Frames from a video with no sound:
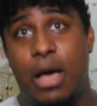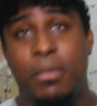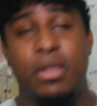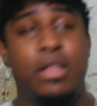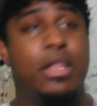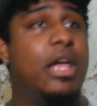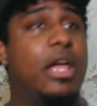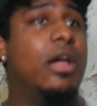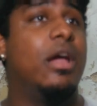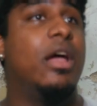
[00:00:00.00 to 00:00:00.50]
I'm
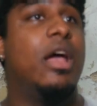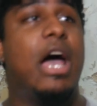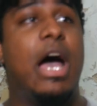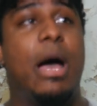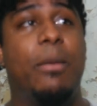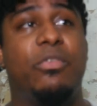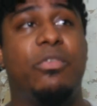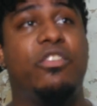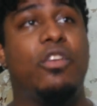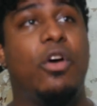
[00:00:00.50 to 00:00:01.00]
in there.
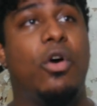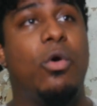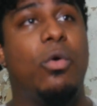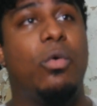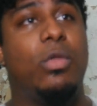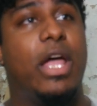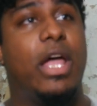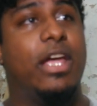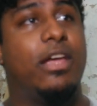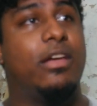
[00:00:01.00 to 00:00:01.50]
I'm so
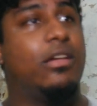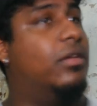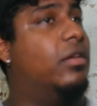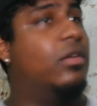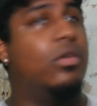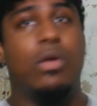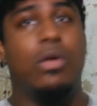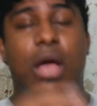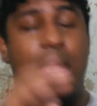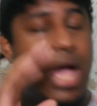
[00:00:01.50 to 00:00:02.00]
like
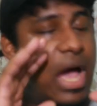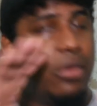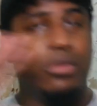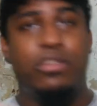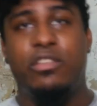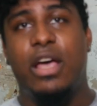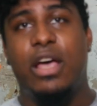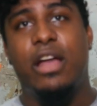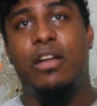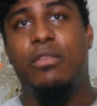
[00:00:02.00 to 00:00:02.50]

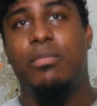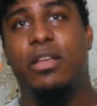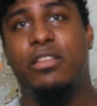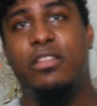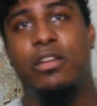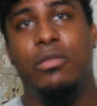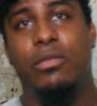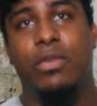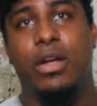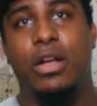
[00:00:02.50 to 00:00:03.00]
outside of
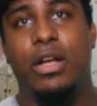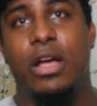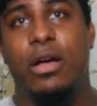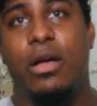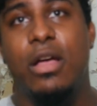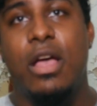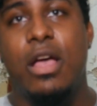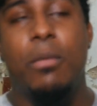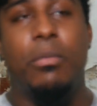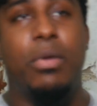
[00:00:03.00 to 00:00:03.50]
myself right
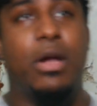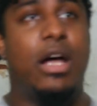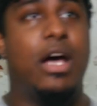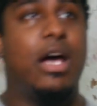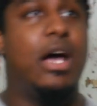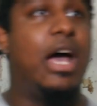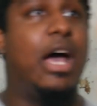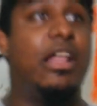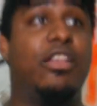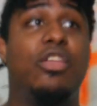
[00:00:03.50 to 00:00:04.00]
now. But
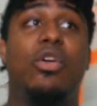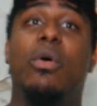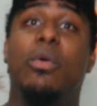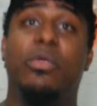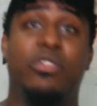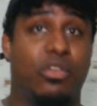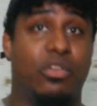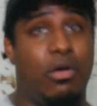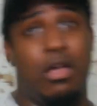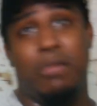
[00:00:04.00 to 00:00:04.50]
uh, I knew it
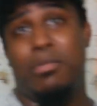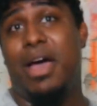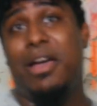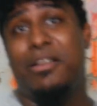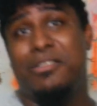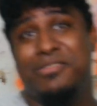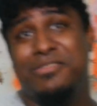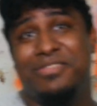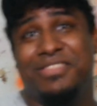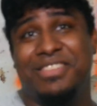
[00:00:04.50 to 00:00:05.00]
was a great
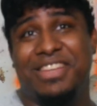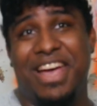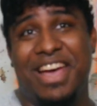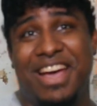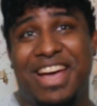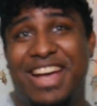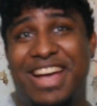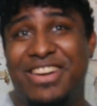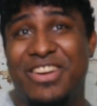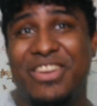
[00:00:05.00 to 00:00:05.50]
battle. I,
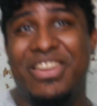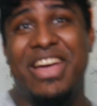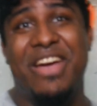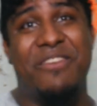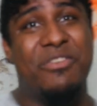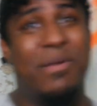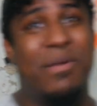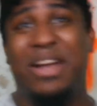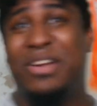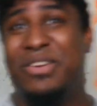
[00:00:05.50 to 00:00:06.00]
well, I know that
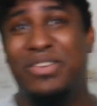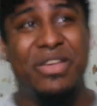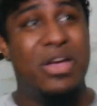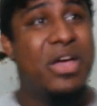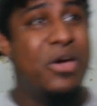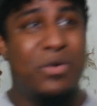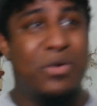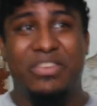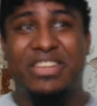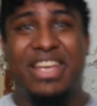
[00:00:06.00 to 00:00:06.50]
everybody tell
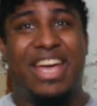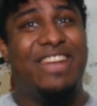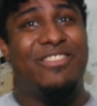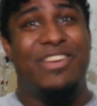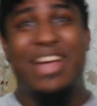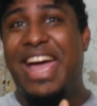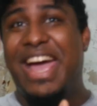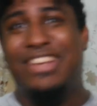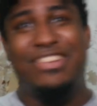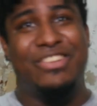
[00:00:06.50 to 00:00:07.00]
you was, what, getting
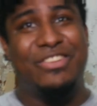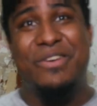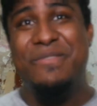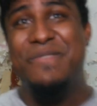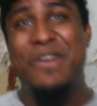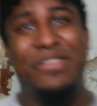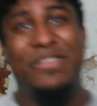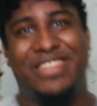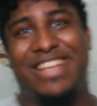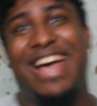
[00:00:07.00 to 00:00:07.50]
reactions
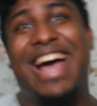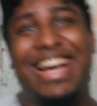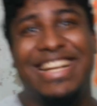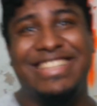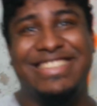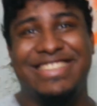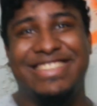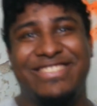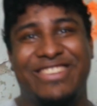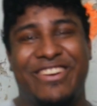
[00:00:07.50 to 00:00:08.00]
on both
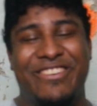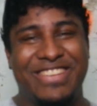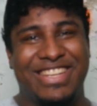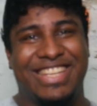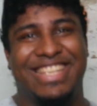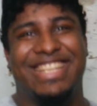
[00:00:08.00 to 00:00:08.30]
sides. No matter